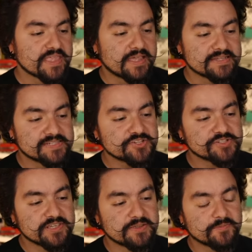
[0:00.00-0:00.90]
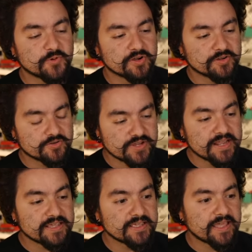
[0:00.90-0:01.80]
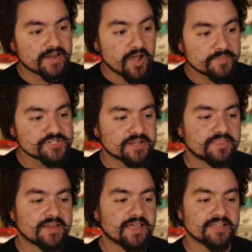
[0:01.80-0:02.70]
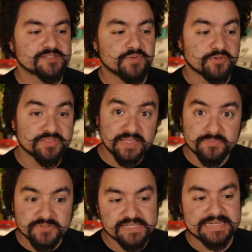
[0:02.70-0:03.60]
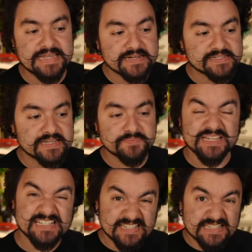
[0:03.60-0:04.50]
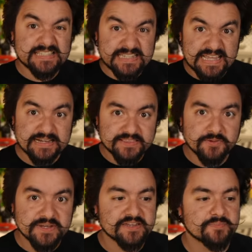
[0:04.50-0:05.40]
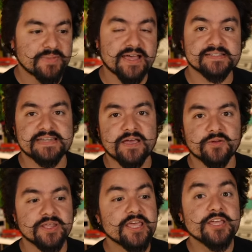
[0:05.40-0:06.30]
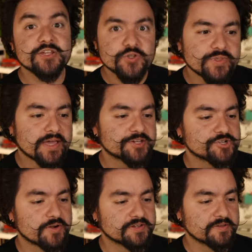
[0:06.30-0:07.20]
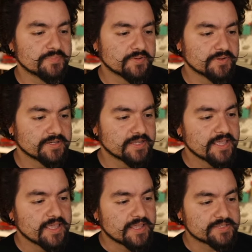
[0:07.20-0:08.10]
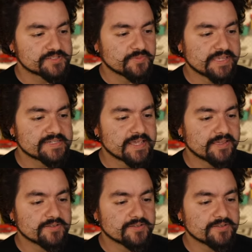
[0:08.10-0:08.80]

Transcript: And essentially, we're creating an object that has both labels and data set because this is the data that we need to pass down to that chart component. And so we can take a